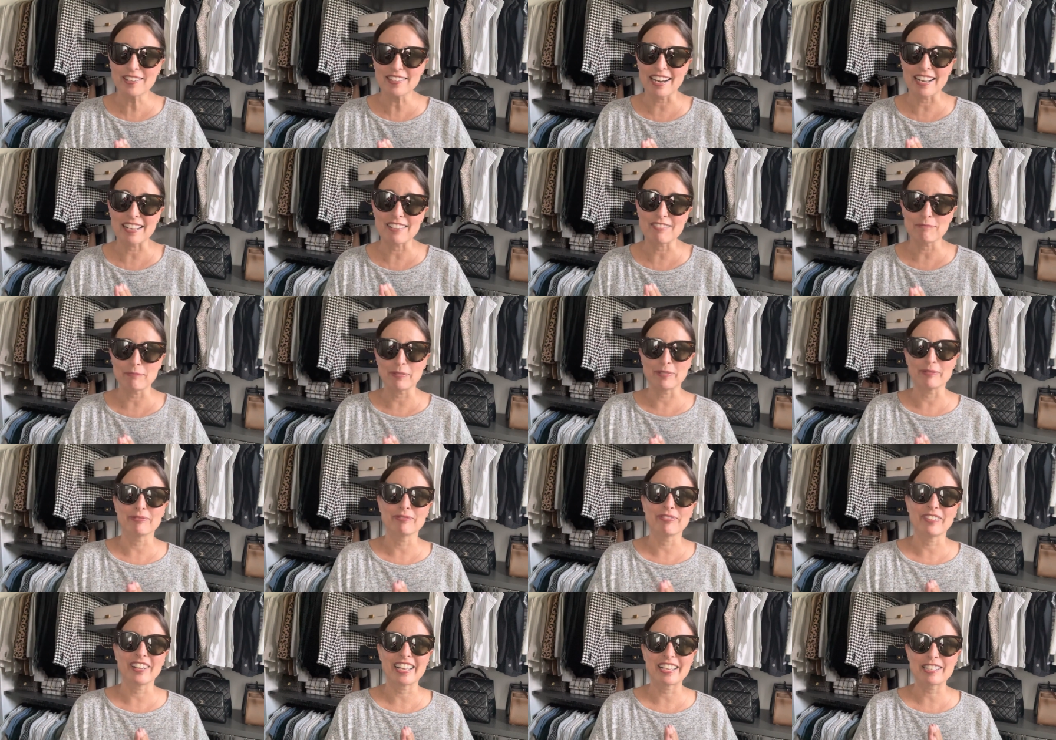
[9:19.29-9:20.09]
I've been
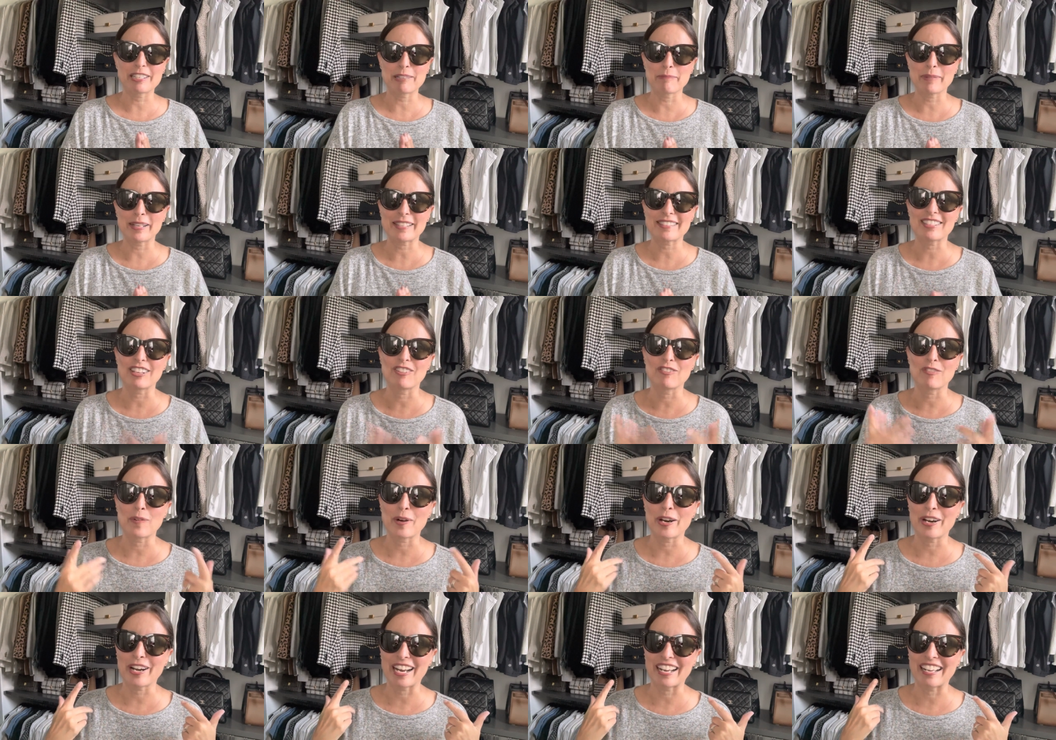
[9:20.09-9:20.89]
finding myself
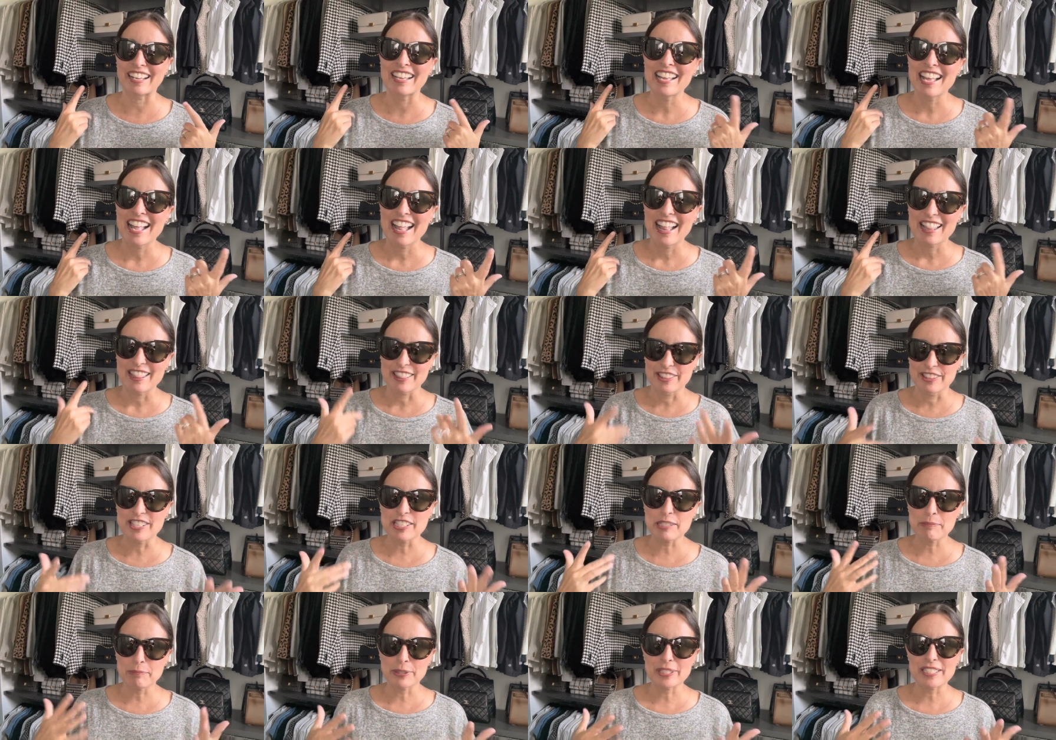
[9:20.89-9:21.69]
wearing
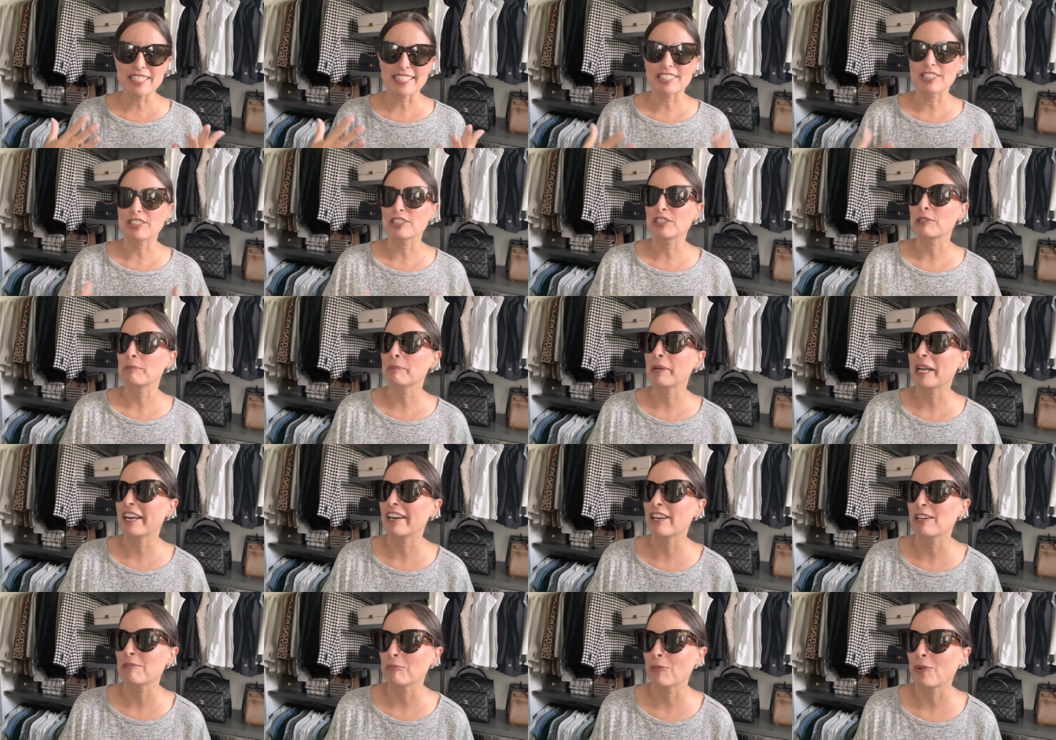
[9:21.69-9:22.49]
this particular
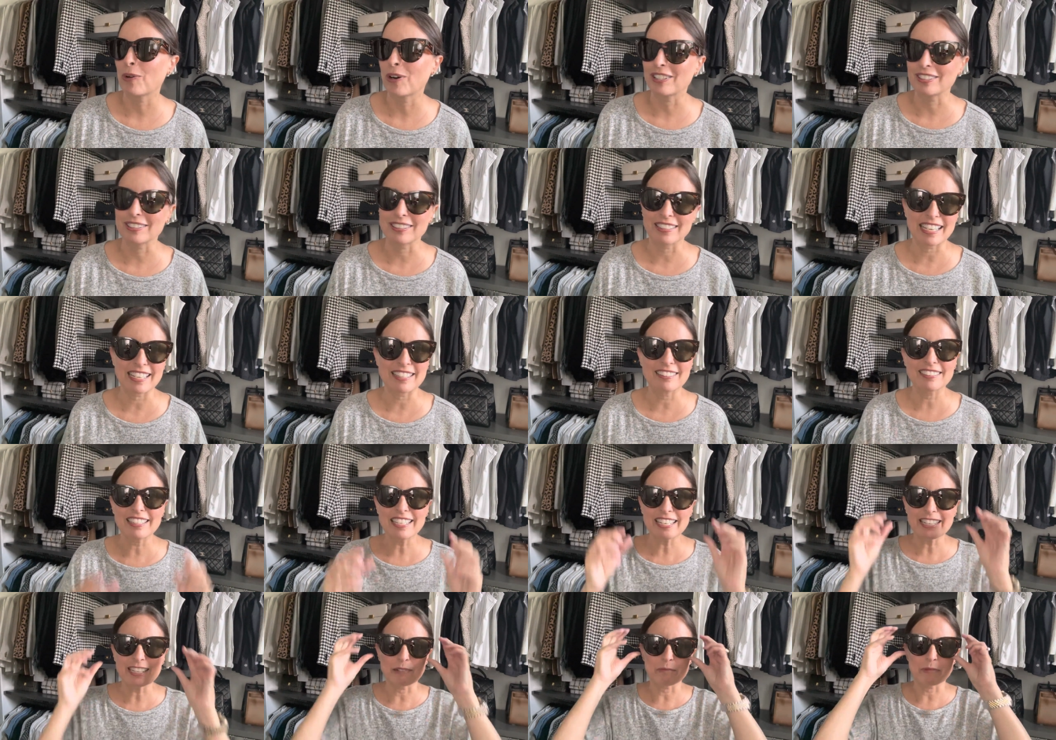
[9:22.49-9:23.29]
pair more
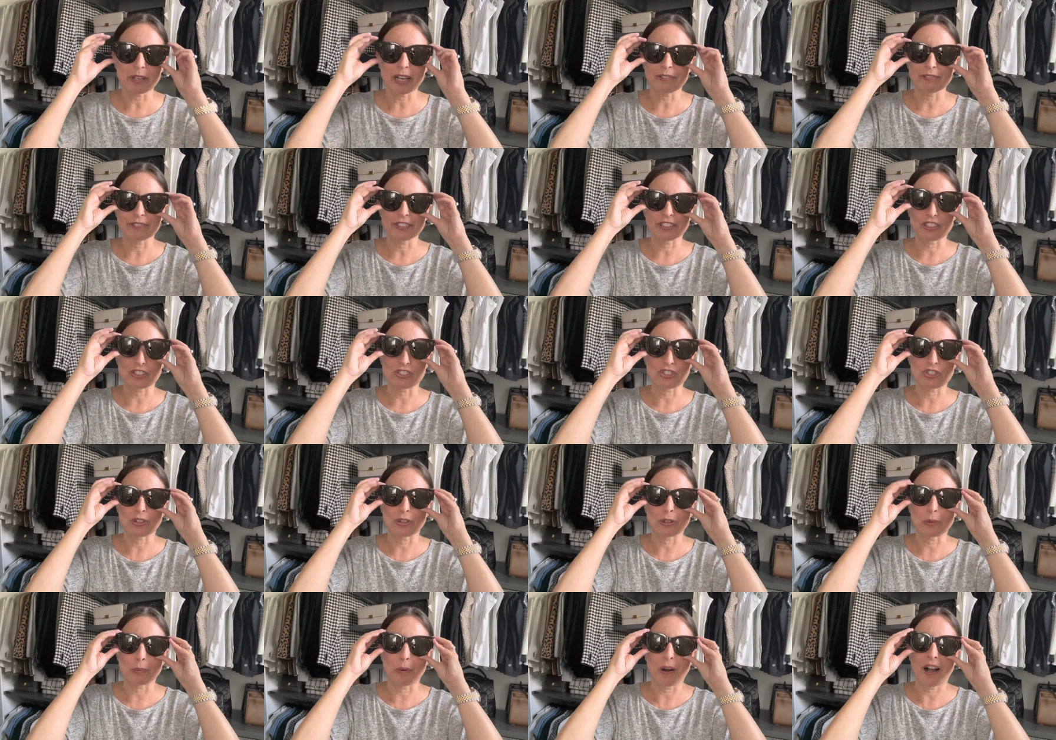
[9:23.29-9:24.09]
lately. I'm not really
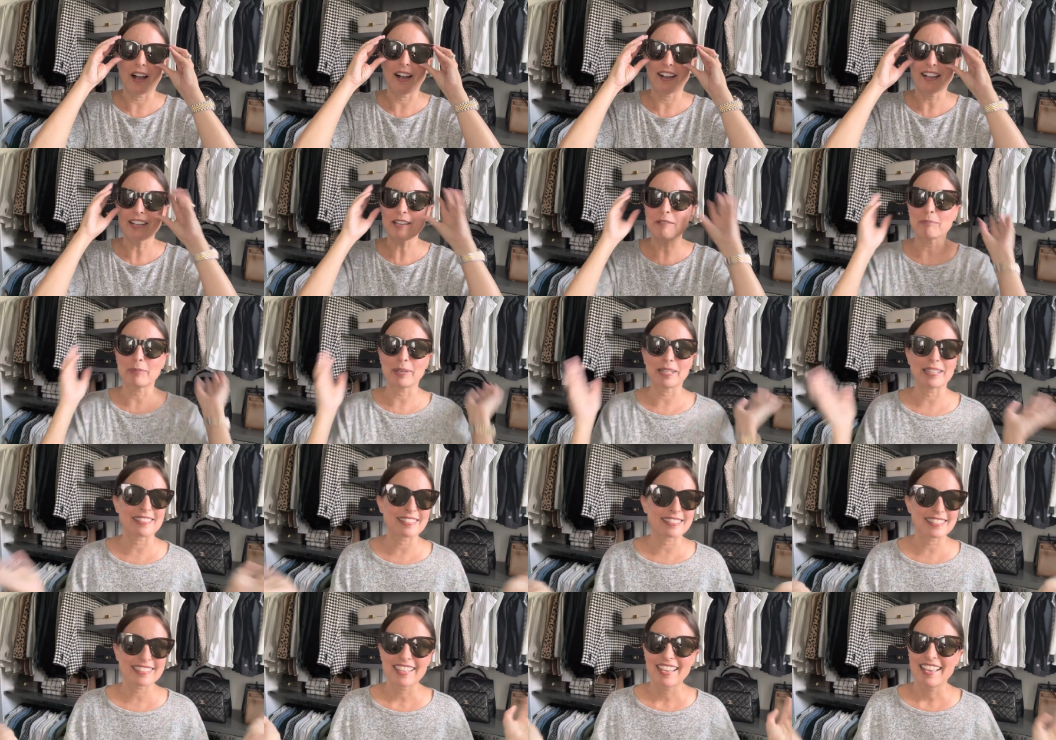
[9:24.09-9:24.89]
sure why,
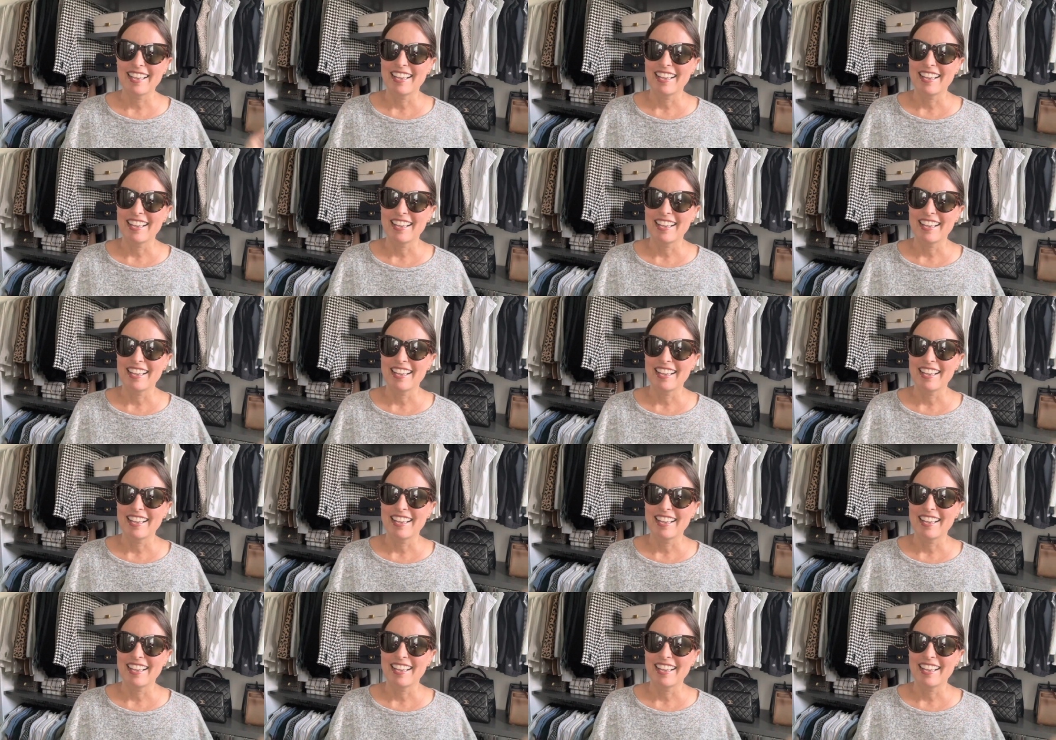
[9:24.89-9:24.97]
but